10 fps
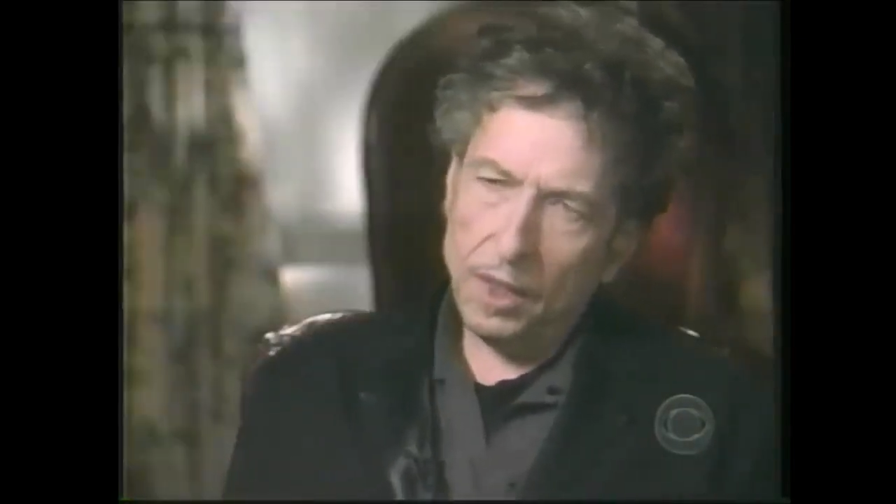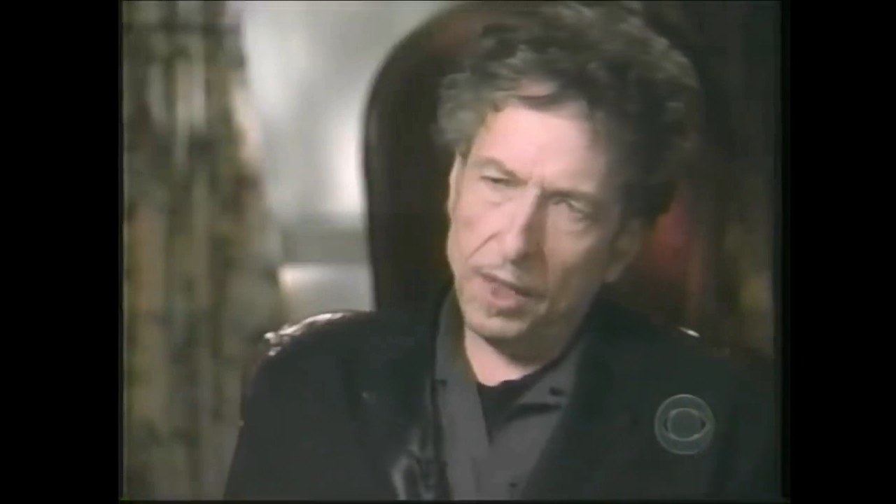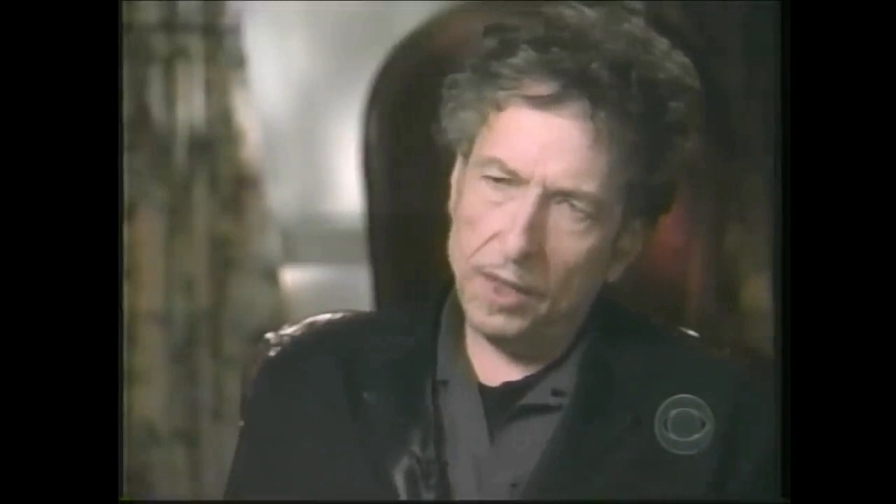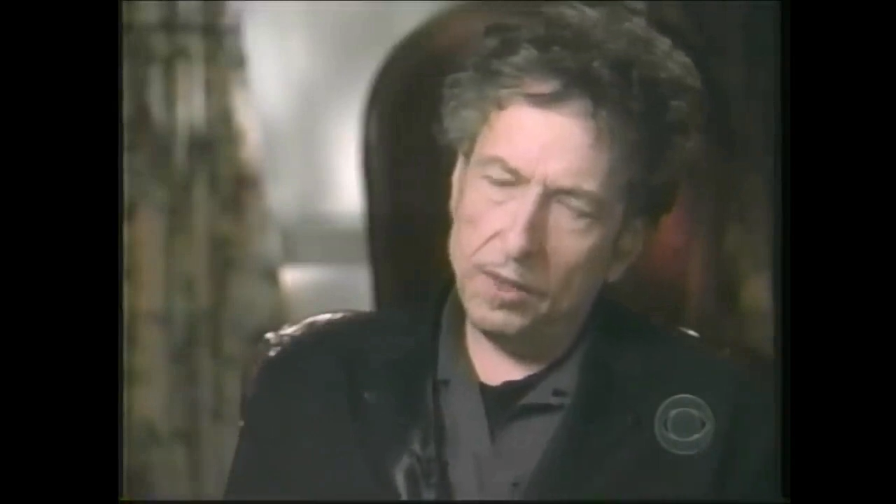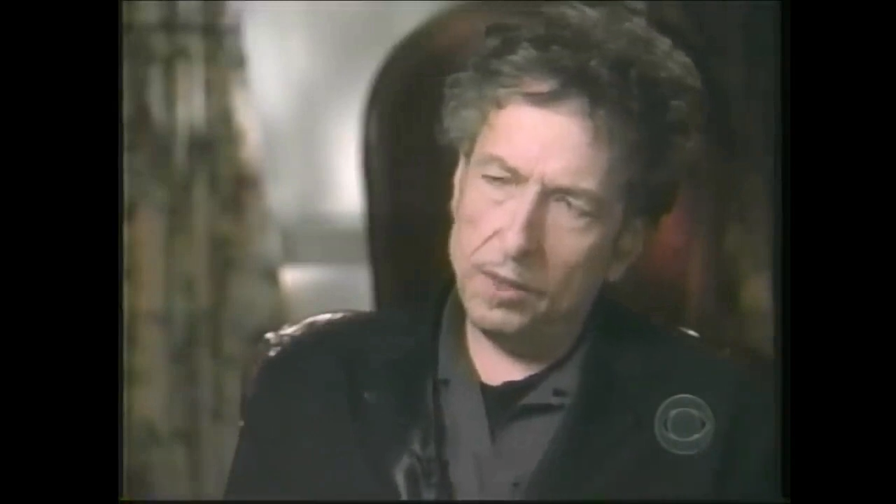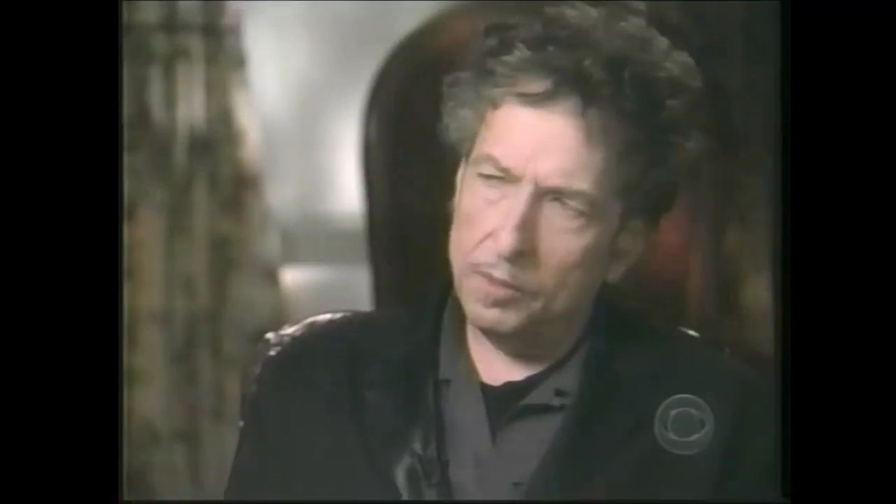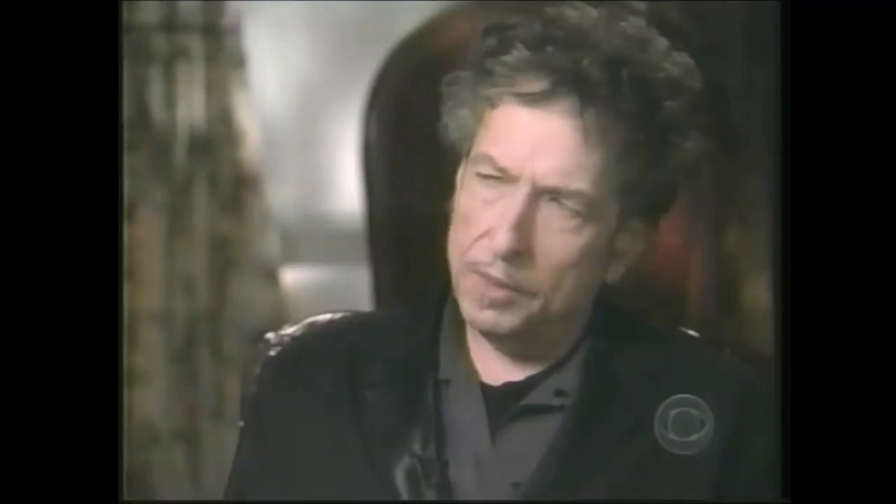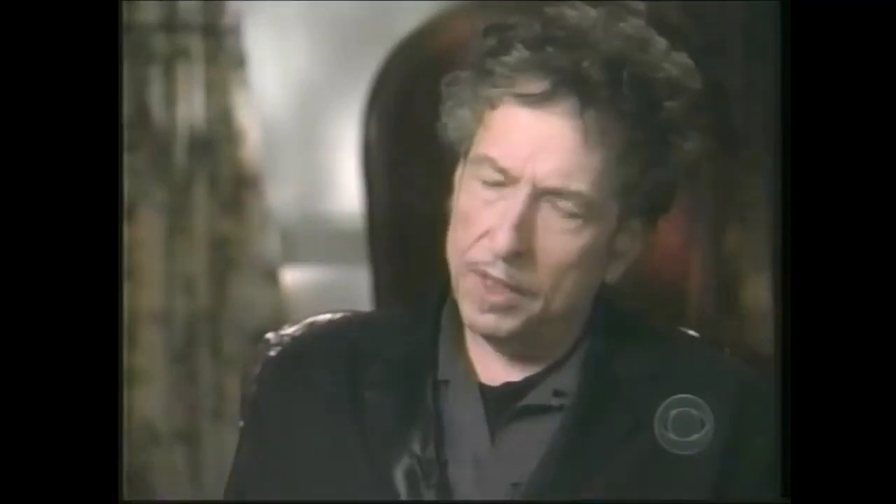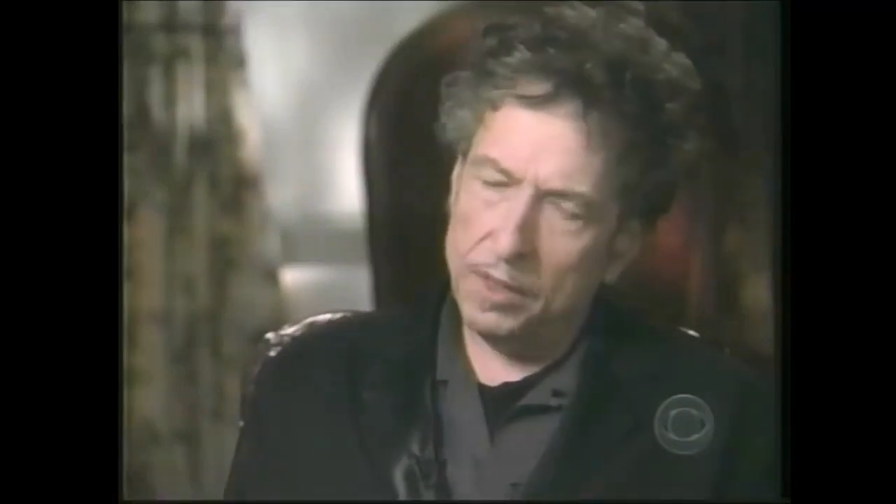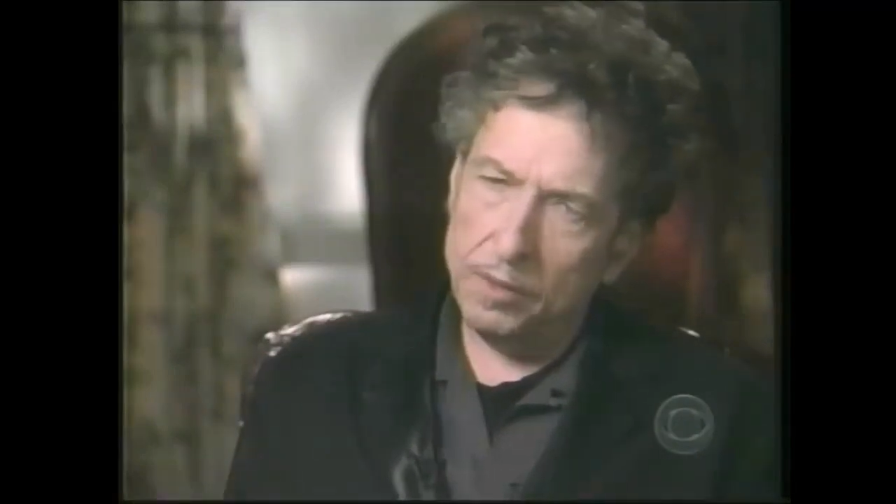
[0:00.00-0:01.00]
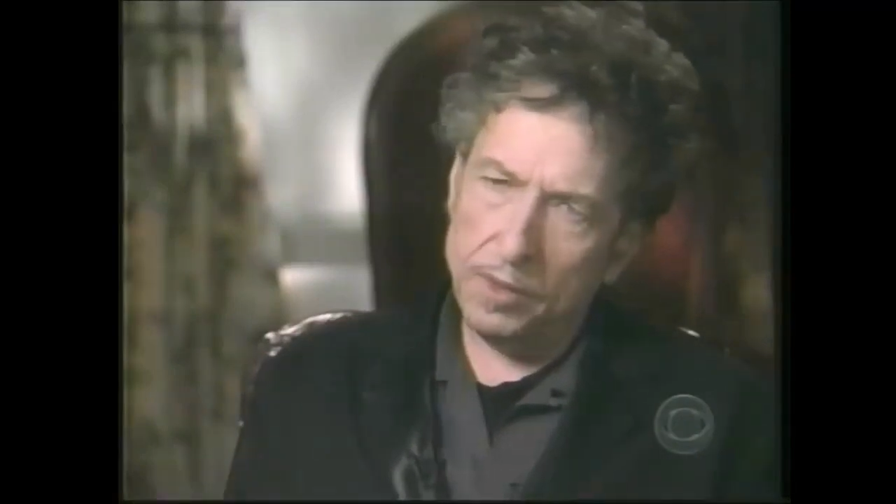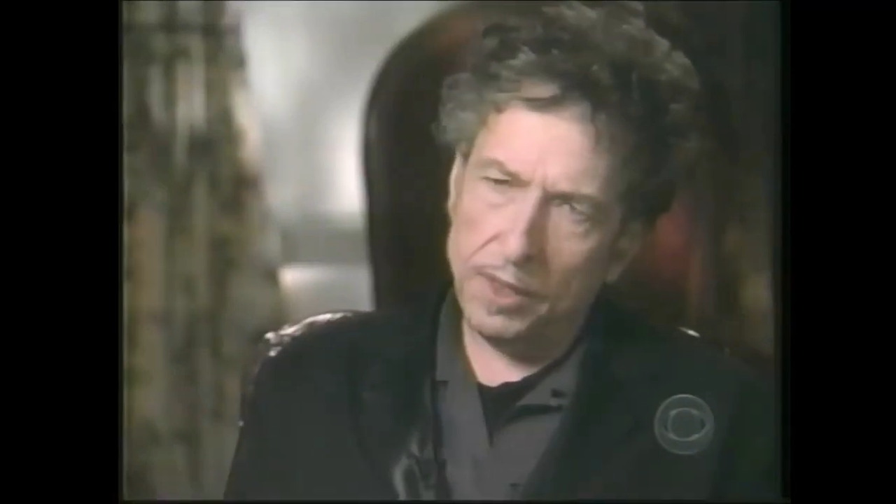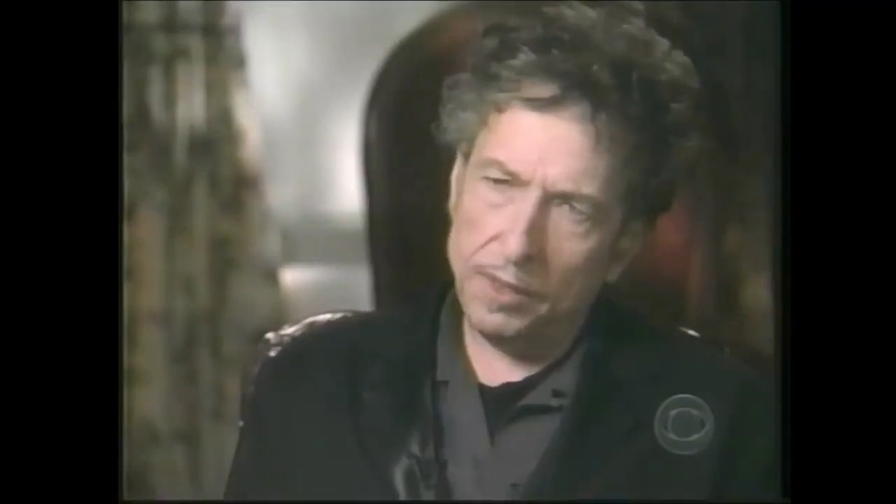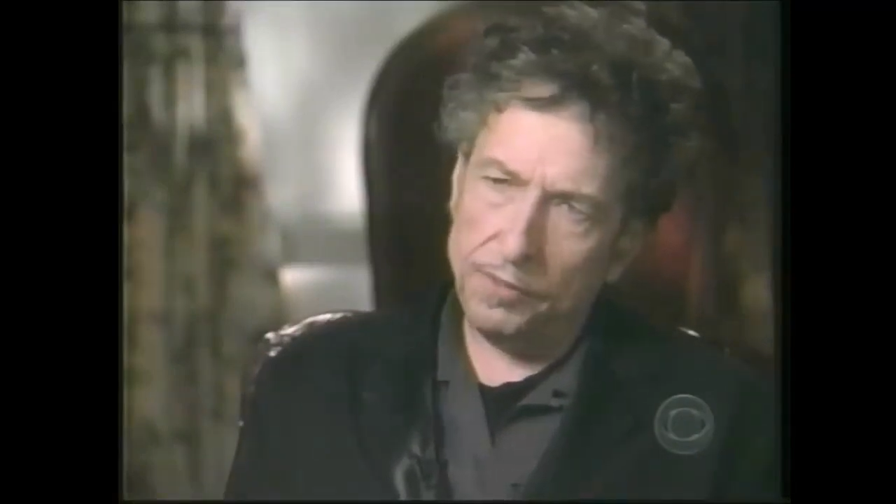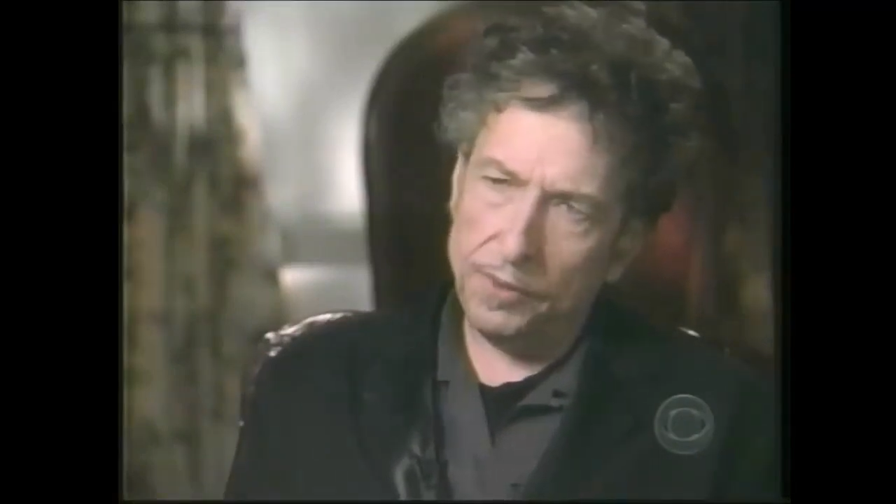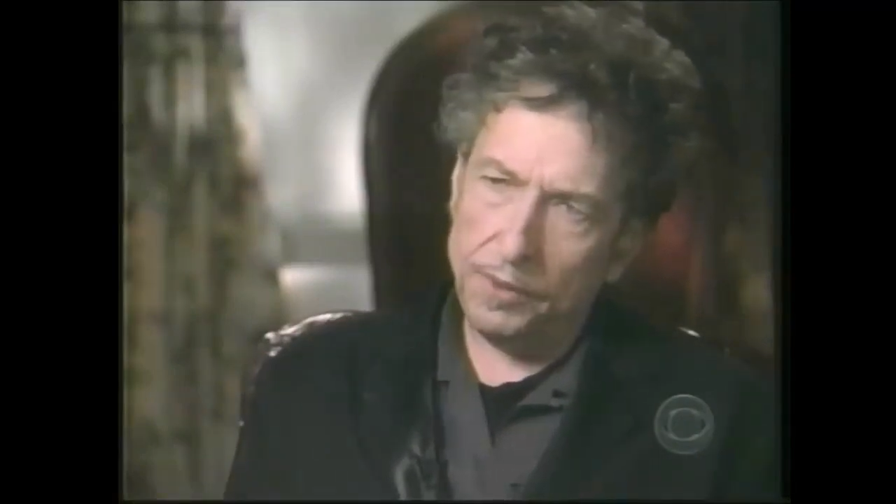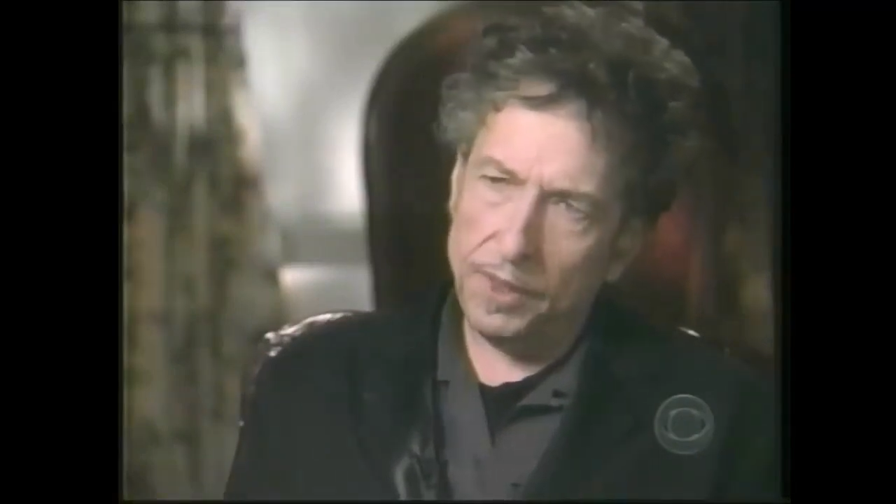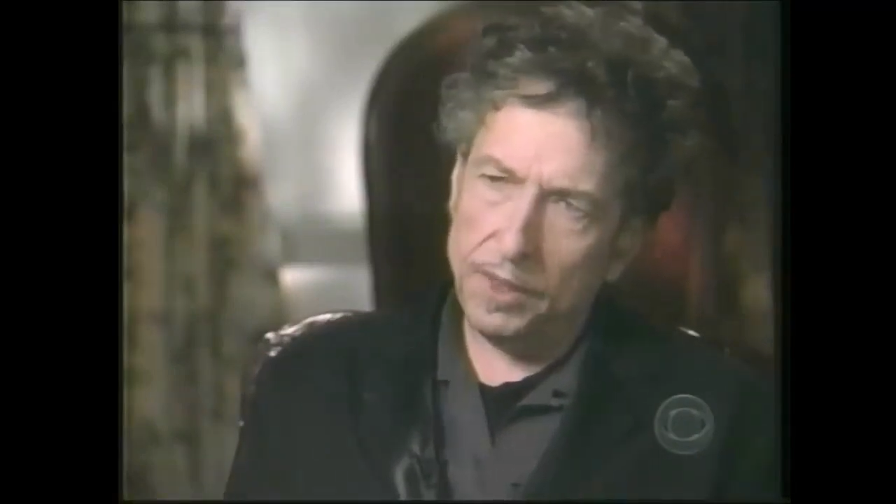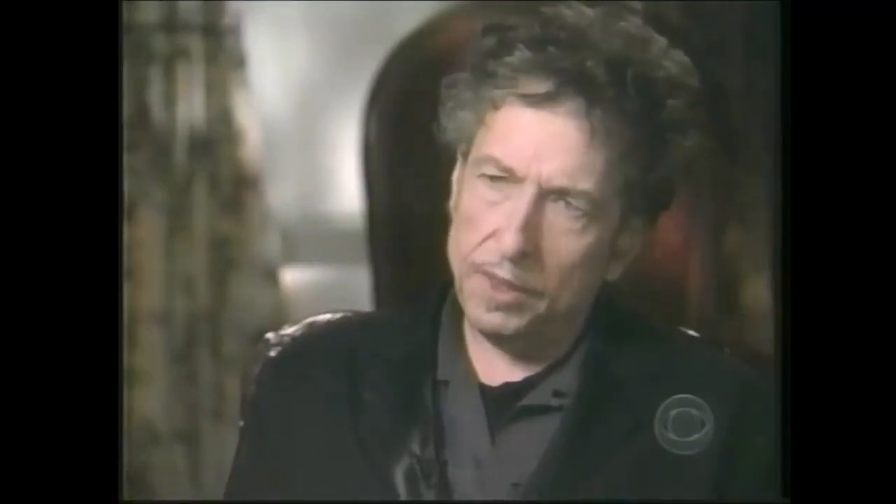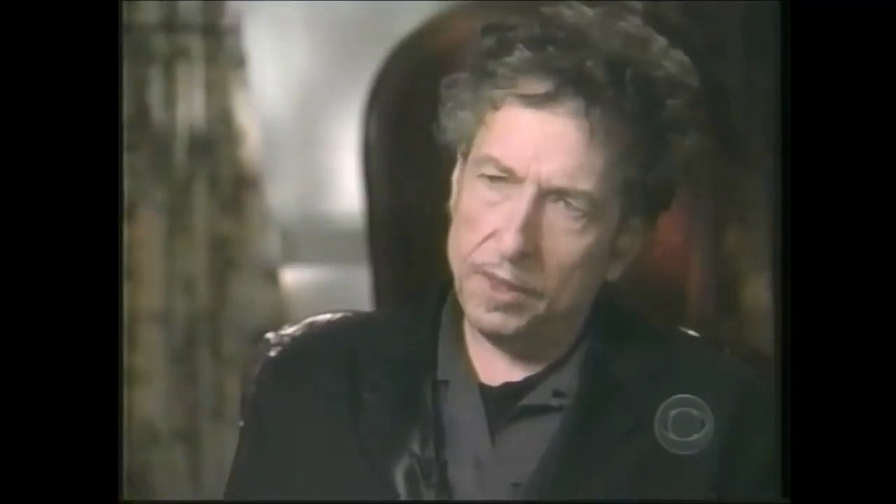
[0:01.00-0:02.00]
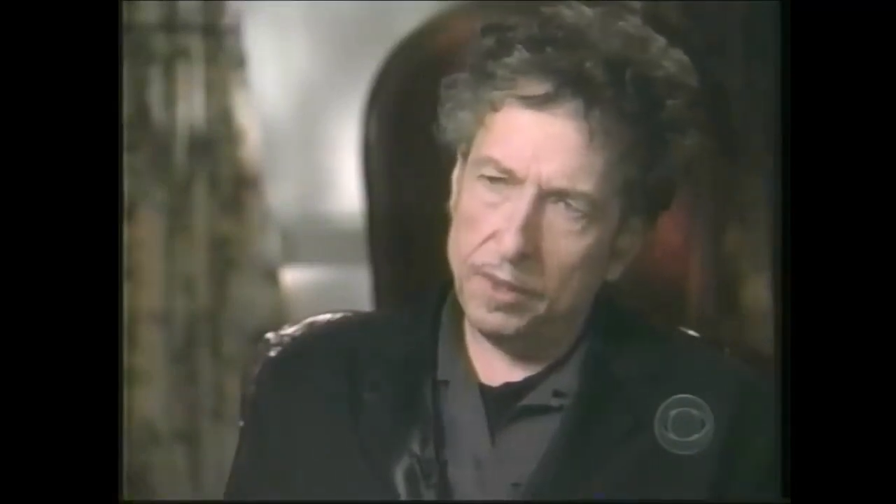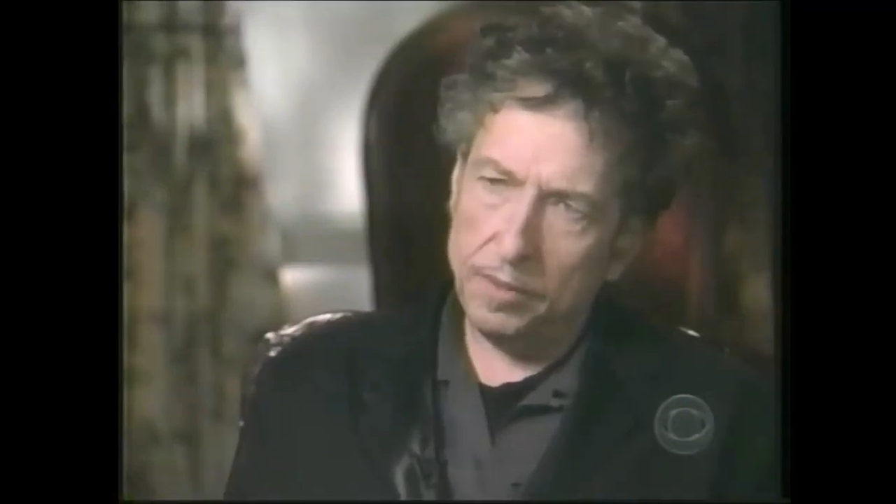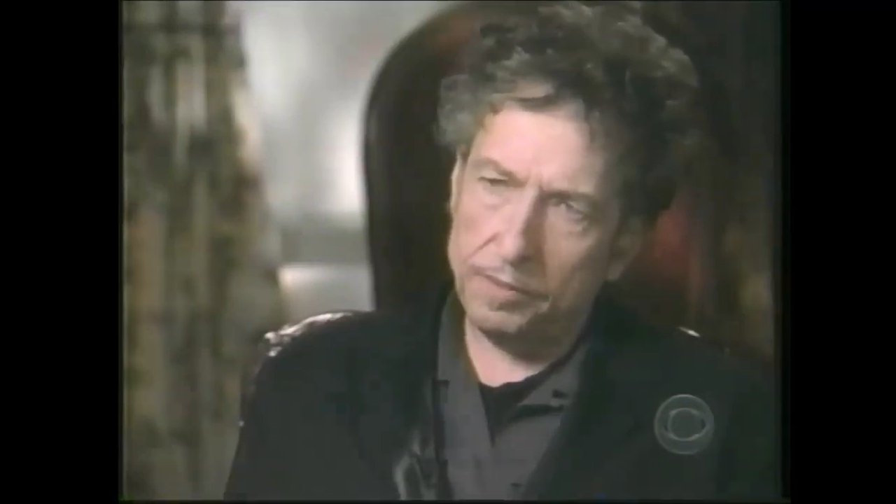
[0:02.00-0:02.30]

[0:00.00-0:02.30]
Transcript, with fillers: I do, but I don't take it for granted.